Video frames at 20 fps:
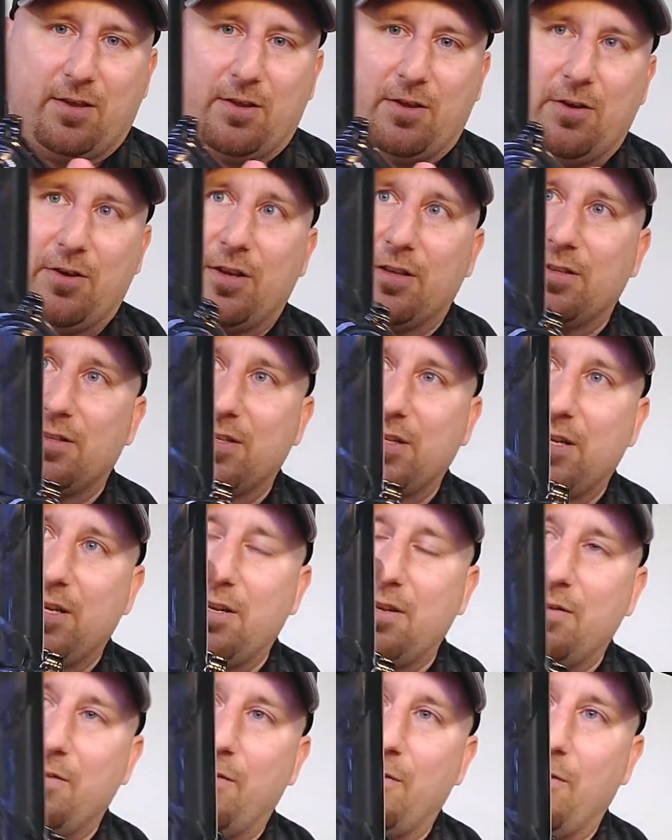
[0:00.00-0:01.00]
You can
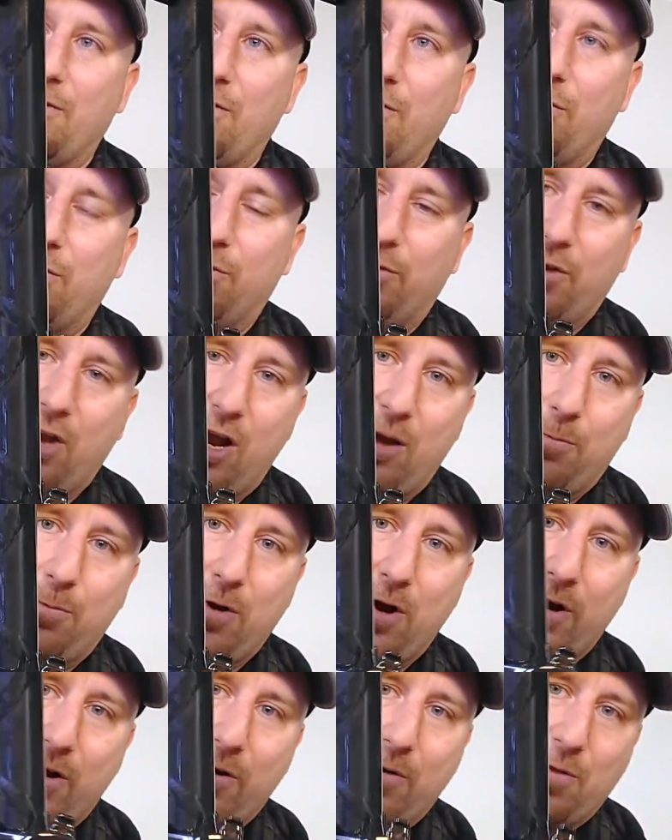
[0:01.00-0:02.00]
see the top
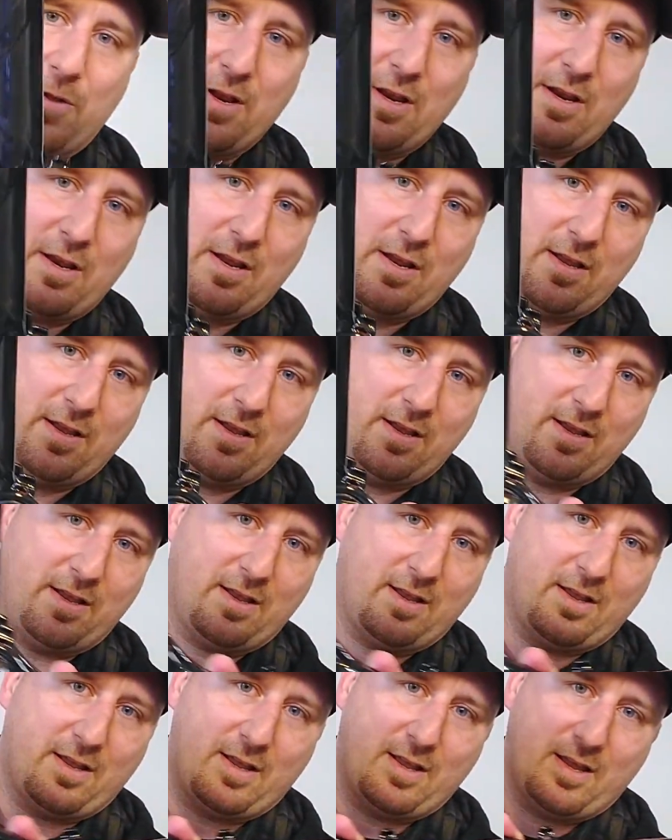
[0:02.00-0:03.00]
rocker link
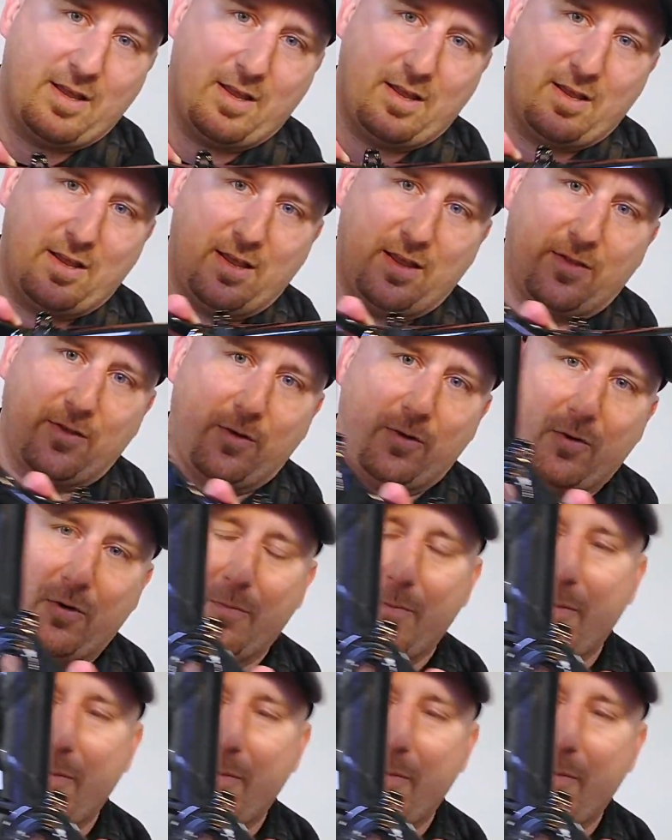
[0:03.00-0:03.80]
and the whole